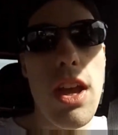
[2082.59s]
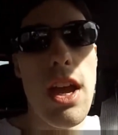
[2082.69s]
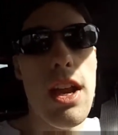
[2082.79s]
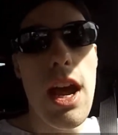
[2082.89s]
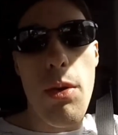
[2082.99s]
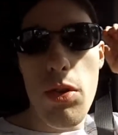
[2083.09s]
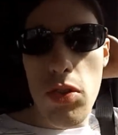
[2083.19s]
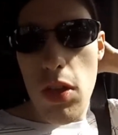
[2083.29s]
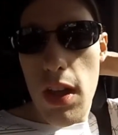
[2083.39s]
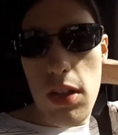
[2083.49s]
And I was
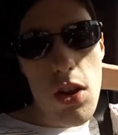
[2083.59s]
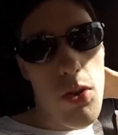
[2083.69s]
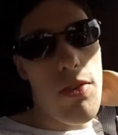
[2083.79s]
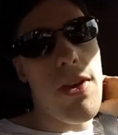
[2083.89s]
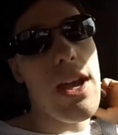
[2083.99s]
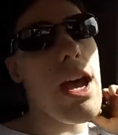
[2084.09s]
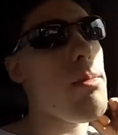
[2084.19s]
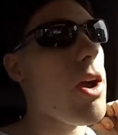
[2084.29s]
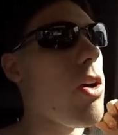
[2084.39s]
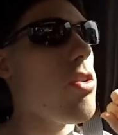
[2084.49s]
like, you know, if I had
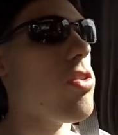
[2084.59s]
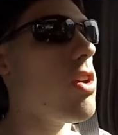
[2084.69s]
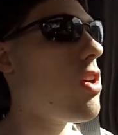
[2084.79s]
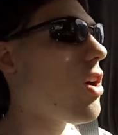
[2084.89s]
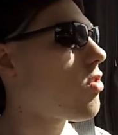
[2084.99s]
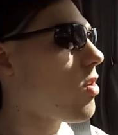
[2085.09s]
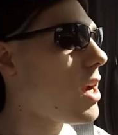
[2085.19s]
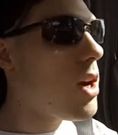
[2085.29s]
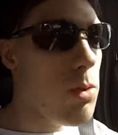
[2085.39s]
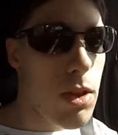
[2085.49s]
my RC cars right
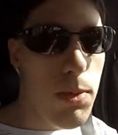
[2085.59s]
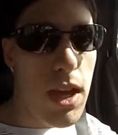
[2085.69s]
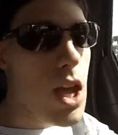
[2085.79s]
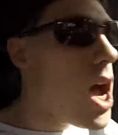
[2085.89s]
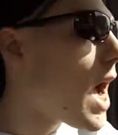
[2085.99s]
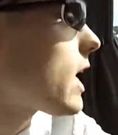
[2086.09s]
here with me, I